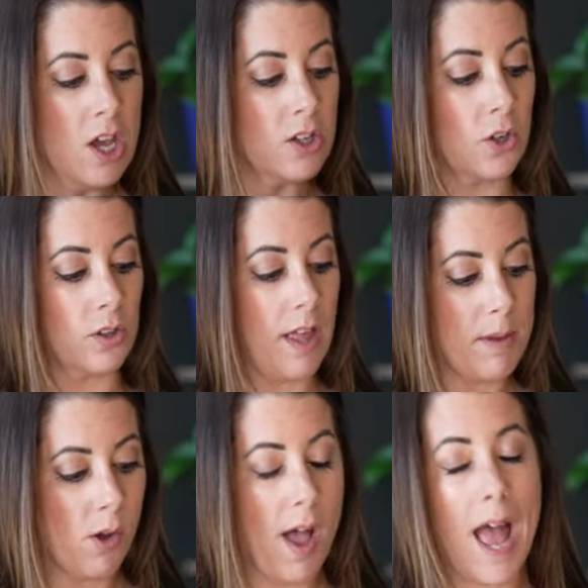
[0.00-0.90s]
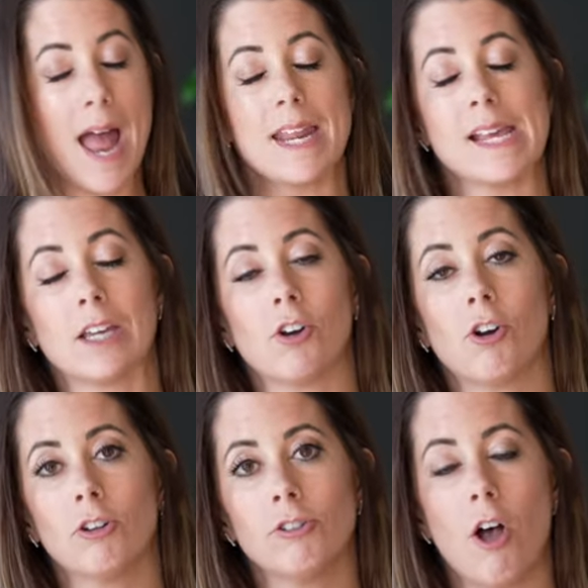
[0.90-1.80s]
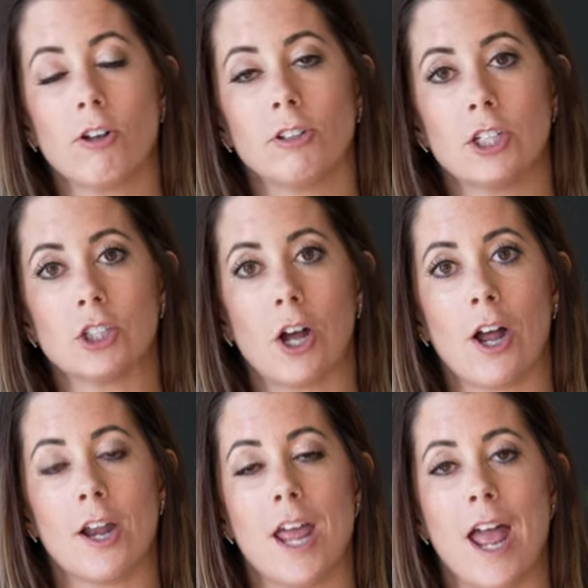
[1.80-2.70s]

So let me go ahead and get her long leash on